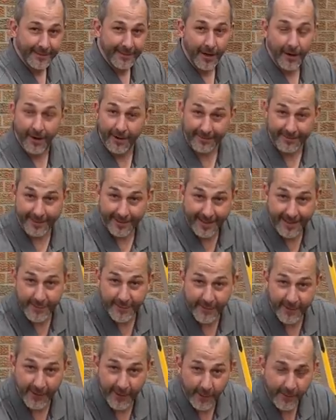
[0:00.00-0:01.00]
All right, today's
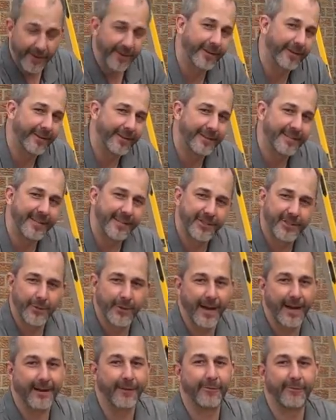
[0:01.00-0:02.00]
video, we are gonna teach you
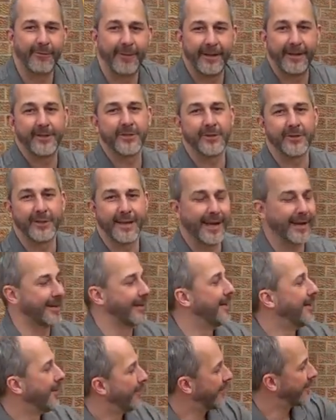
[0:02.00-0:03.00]
how to finish your deck.
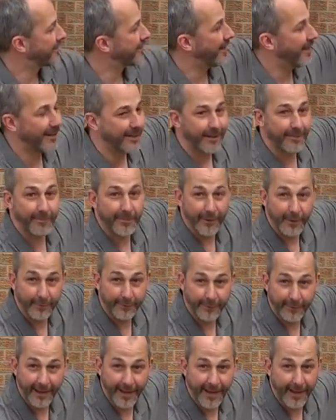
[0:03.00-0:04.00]
We're talking
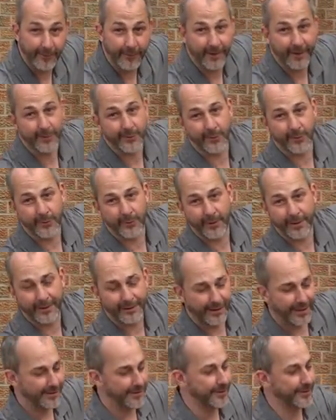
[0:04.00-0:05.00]
beautiful handrails with drink
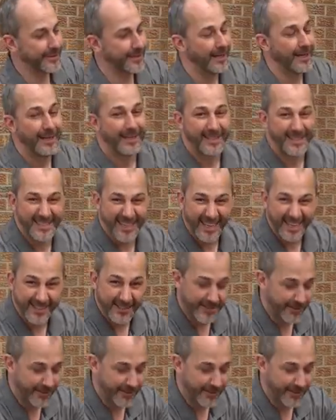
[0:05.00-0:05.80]
ledges, tight